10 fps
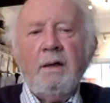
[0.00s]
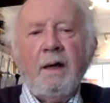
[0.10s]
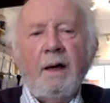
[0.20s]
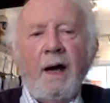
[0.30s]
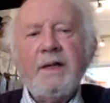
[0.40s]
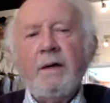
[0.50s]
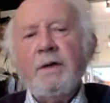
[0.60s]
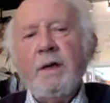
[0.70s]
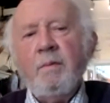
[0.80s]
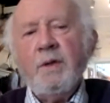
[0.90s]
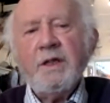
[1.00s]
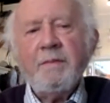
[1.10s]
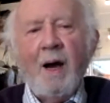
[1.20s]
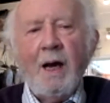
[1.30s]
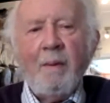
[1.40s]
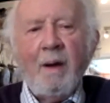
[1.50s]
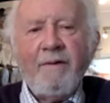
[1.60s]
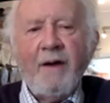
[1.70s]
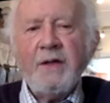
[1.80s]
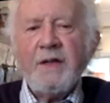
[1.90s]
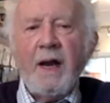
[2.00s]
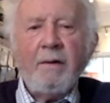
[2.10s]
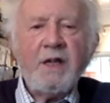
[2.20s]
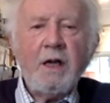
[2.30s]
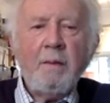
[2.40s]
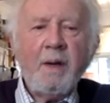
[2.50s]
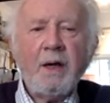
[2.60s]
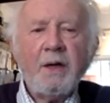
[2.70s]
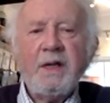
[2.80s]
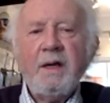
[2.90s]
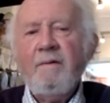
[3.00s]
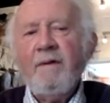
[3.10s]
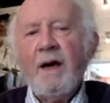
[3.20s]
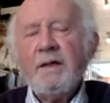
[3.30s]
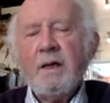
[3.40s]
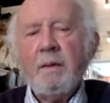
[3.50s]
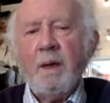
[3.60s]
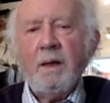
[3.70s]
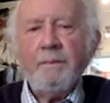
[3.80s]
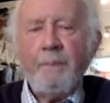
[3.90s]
I told him with a smile on my face that I was here because he had invited me.